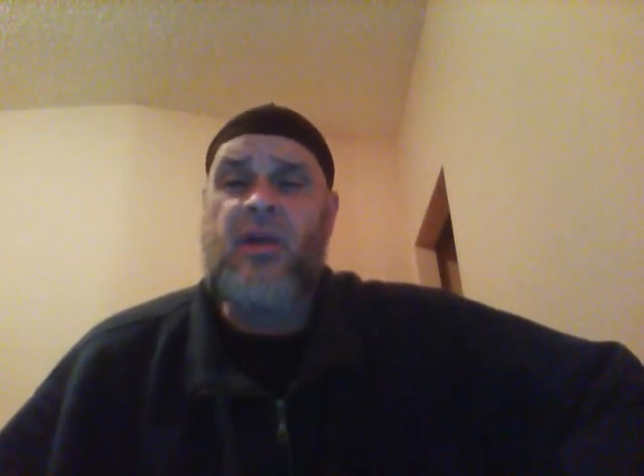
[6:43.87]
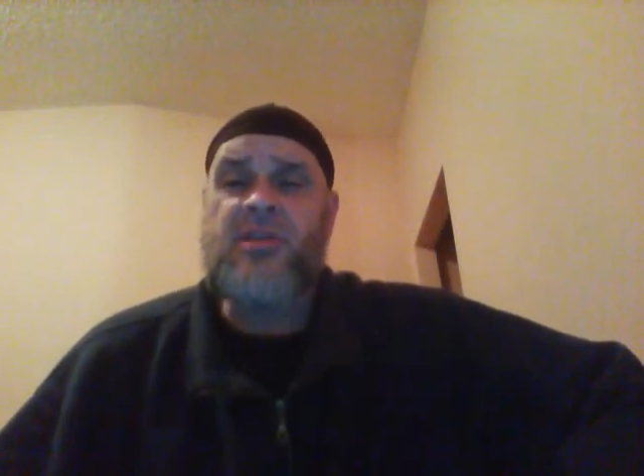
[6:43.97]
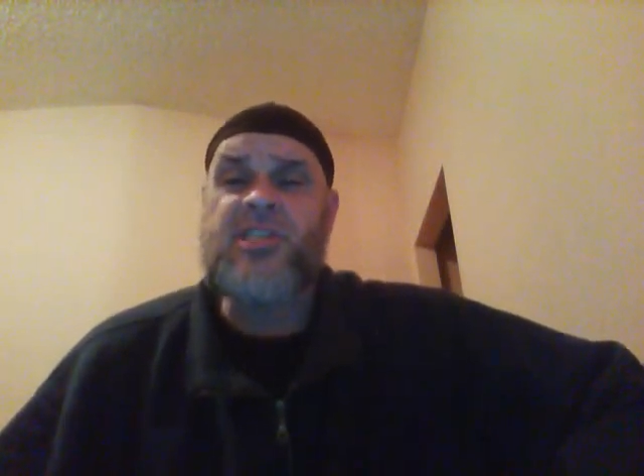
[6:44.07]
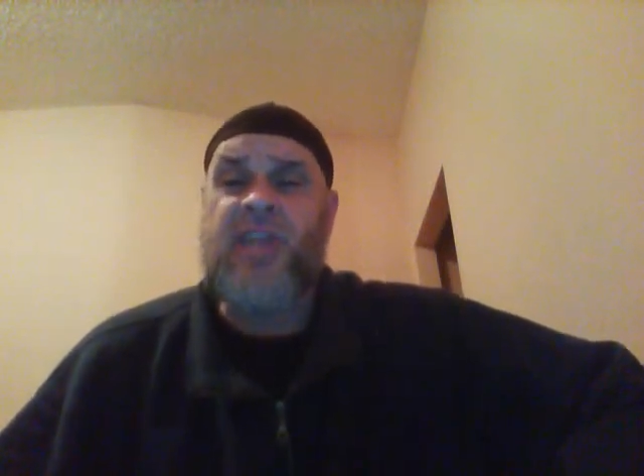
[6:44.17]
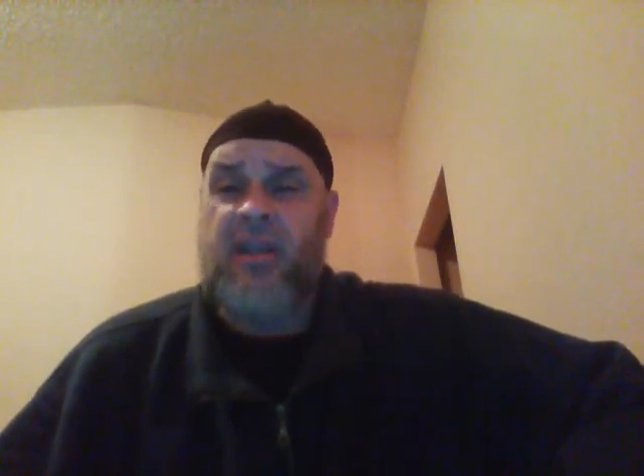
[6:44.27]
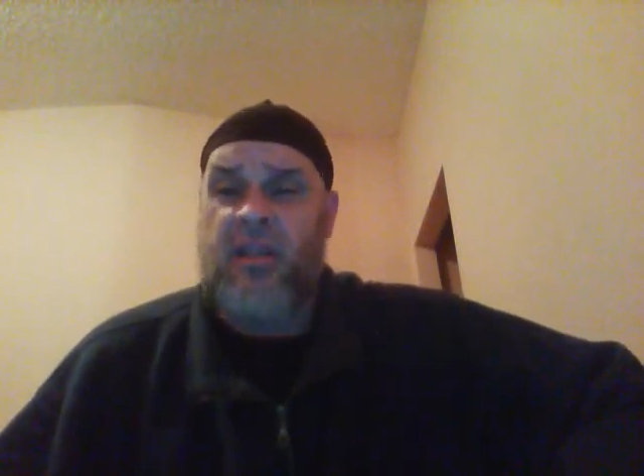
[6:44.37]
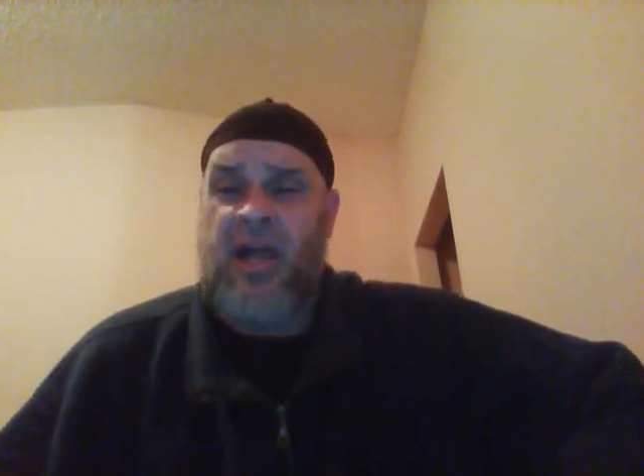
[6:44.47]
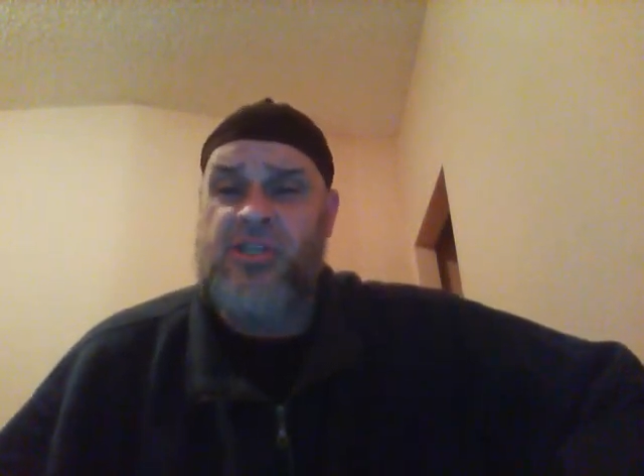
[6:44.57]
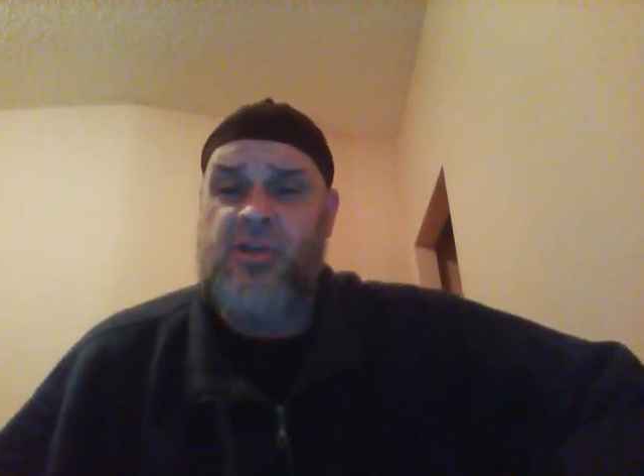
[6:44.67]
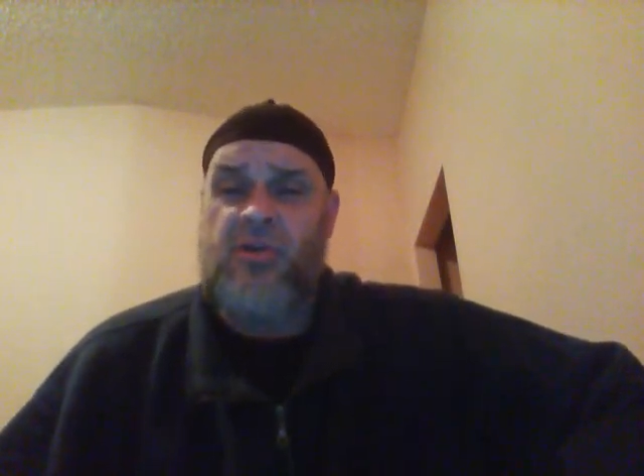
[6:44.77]

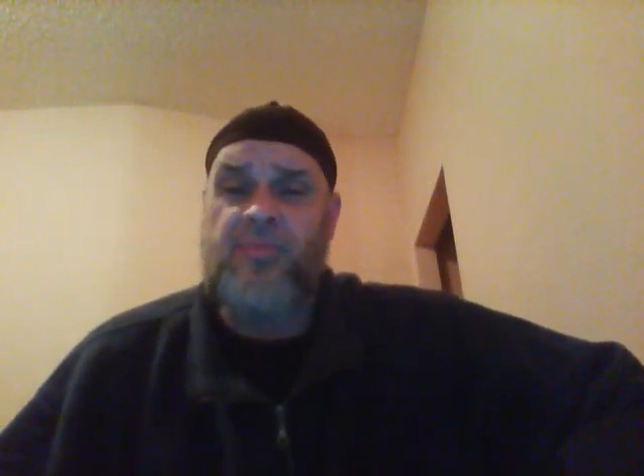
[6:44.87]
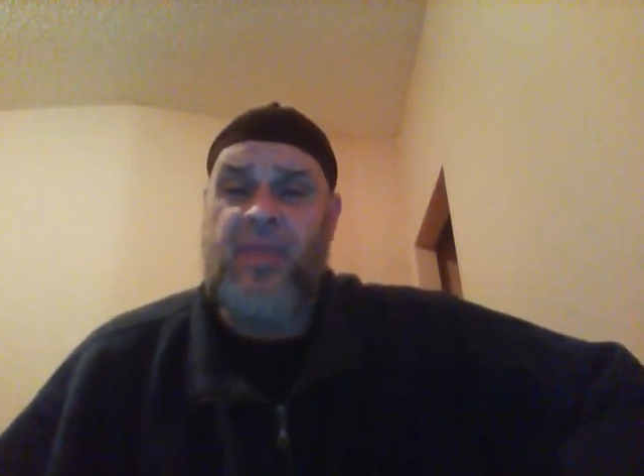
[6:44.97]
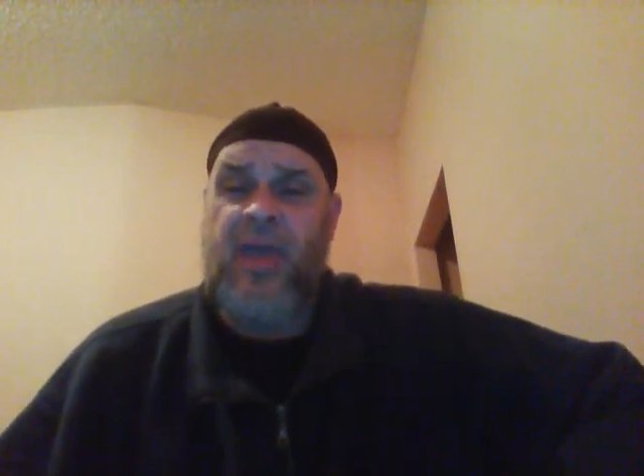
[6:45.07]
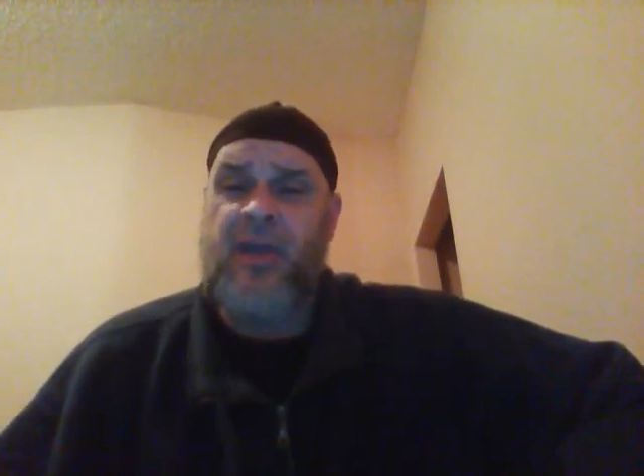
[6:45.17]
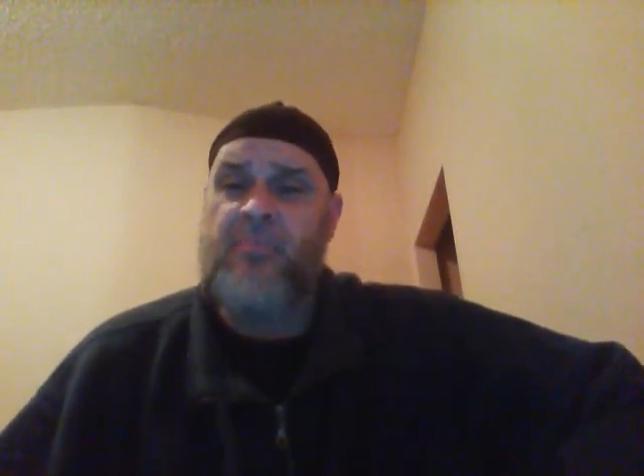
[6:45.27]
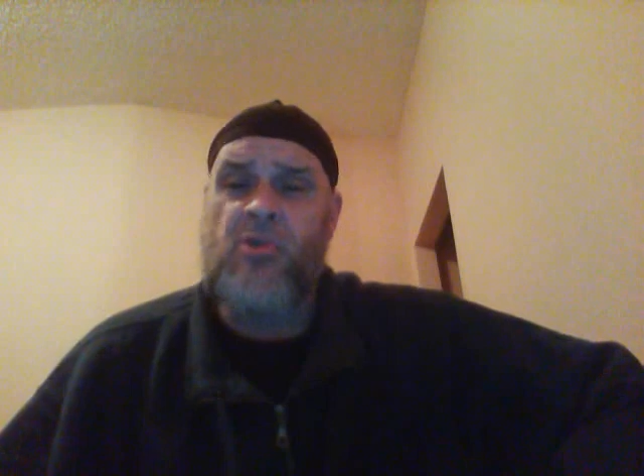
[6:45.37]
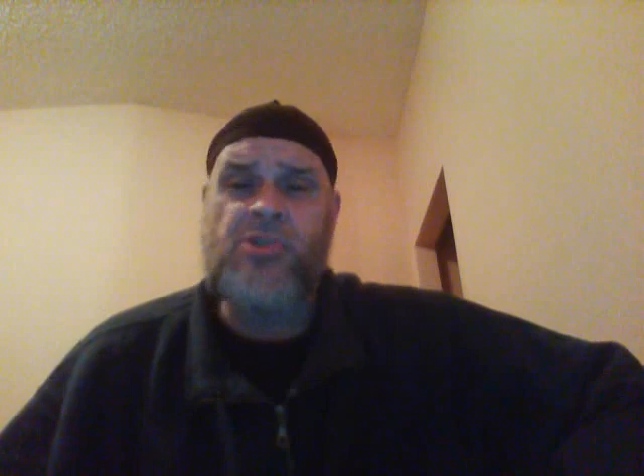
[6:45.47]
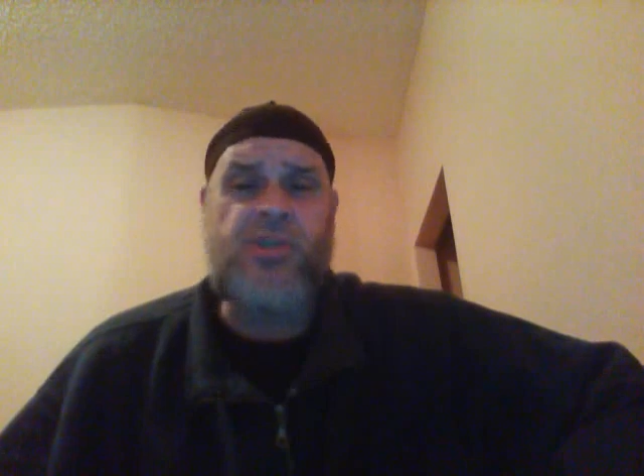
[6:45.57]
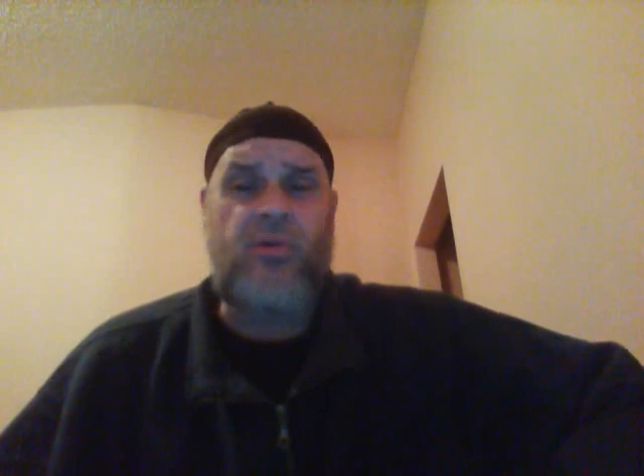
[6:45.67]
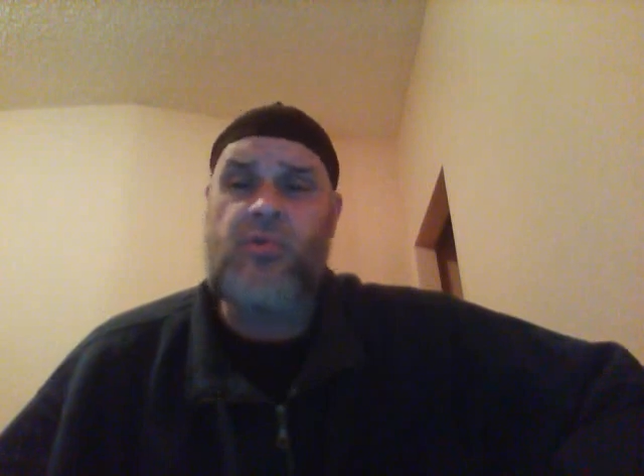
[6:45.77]
psychological, and
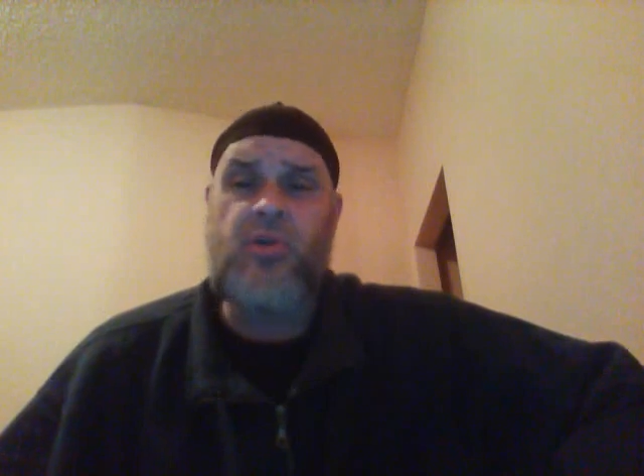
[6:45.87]
emotional.